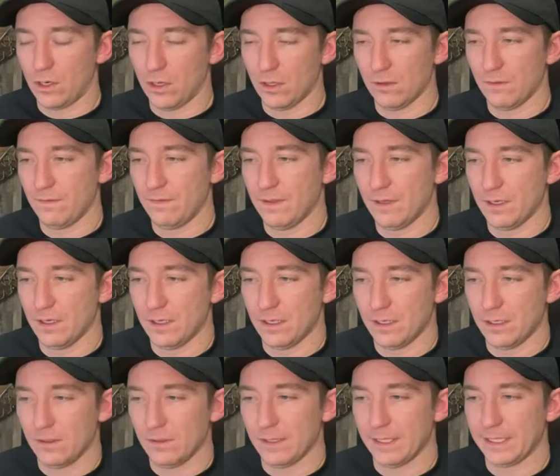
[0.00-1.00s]
all of
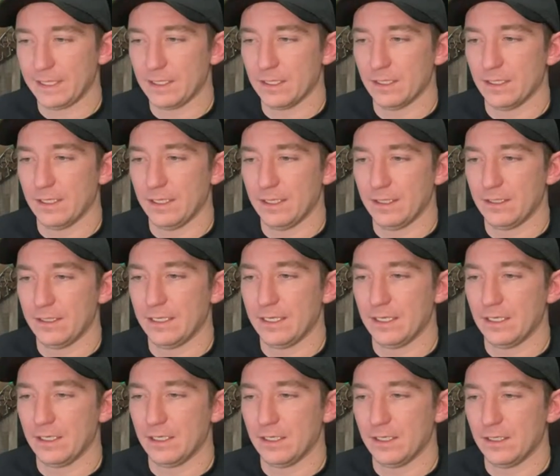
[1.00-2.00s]
the like the
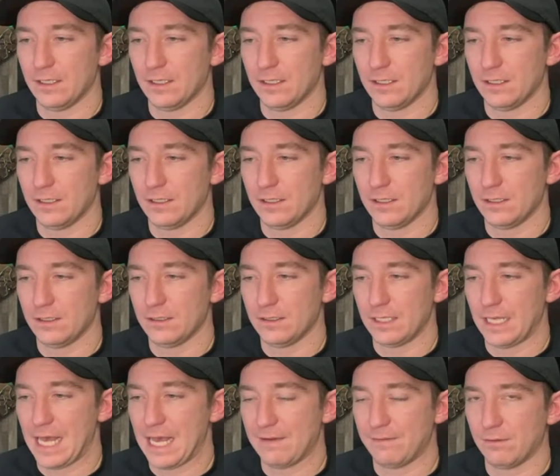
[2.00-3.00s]
the
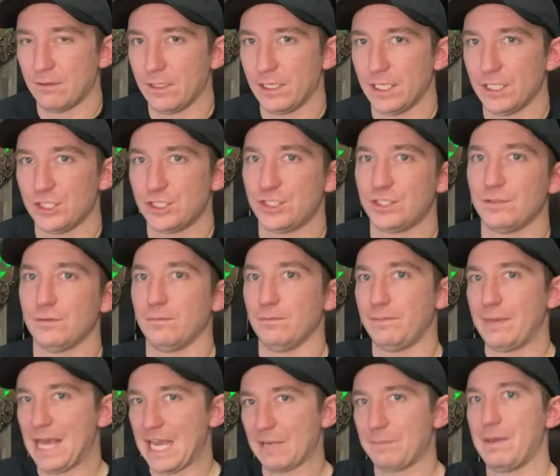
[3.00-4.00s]
Avalanche
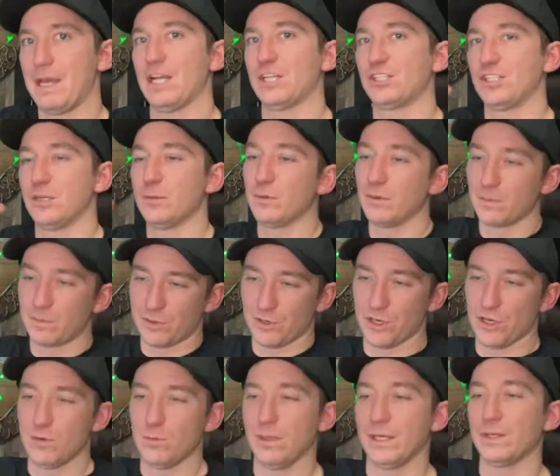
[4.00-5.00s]
Backpack Shovel
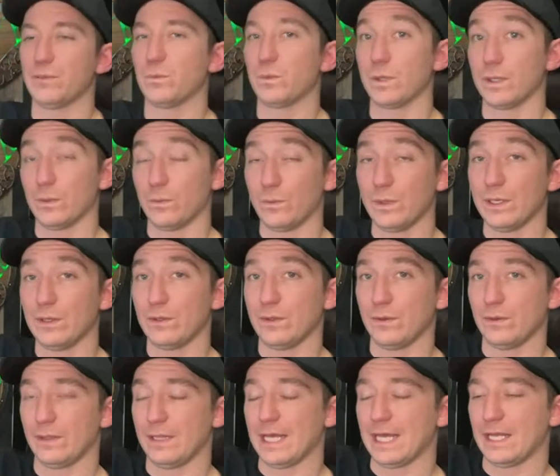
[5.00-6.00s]
Pro, like we're,
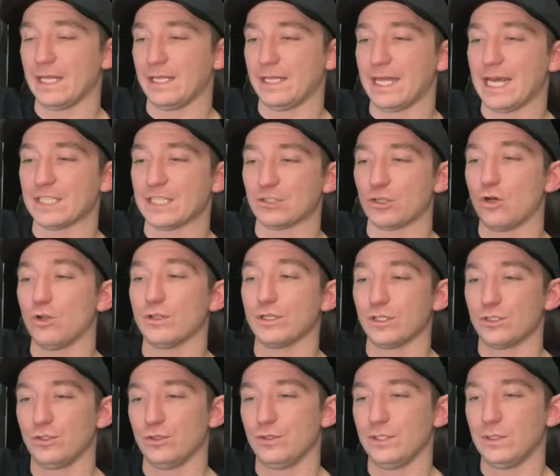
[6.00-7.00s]
we that that's all
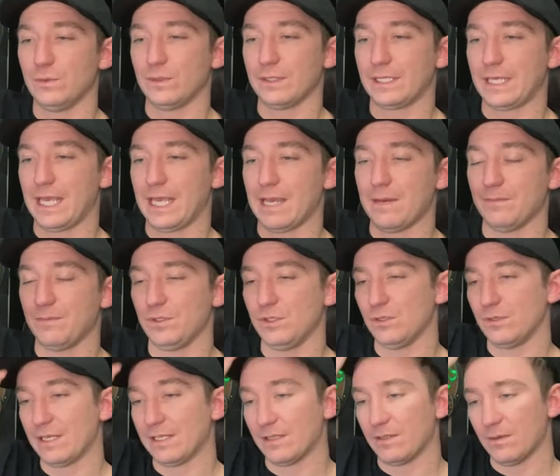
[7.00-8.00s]
included with camp. You
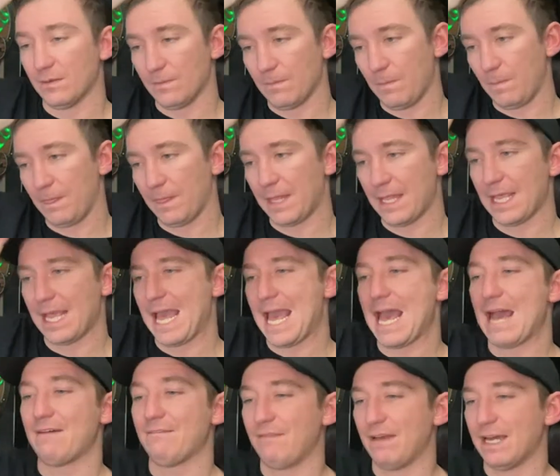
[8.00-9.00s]
don't have to to
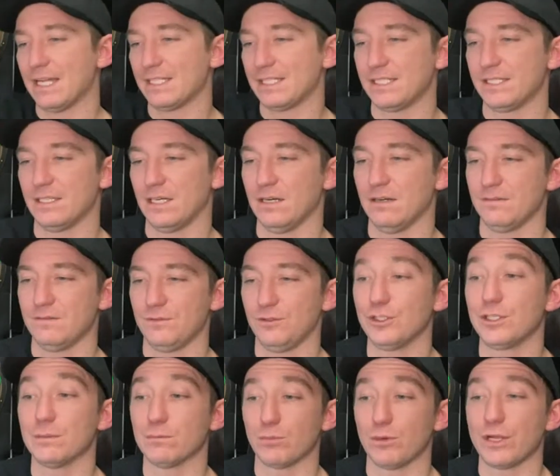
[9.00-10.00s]
have that stuff. You
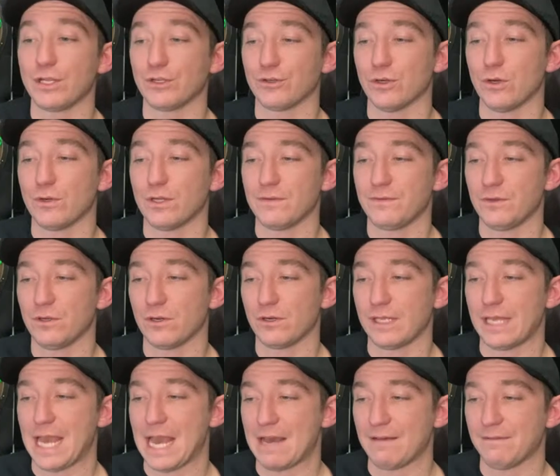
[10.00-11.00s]
can bring your own if you
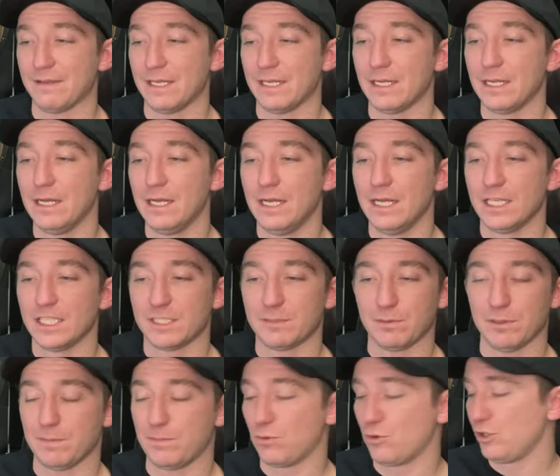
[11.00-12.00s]
already have it.
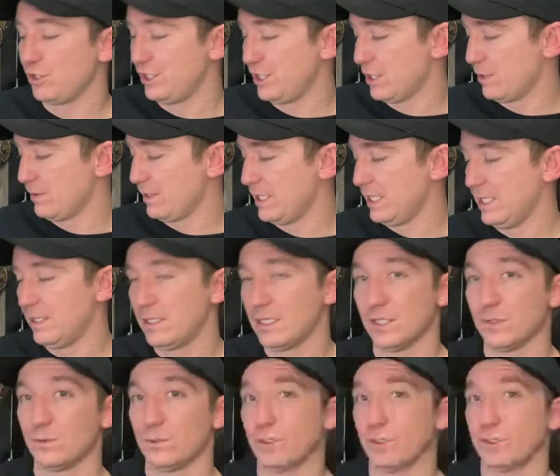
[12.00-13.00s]
Splitboard you don't need
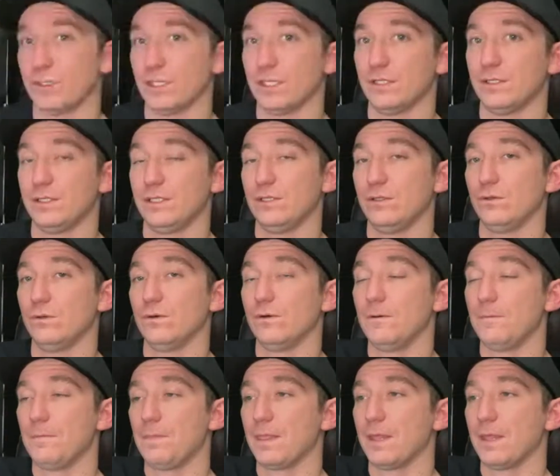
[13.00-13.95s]
because we're gonna do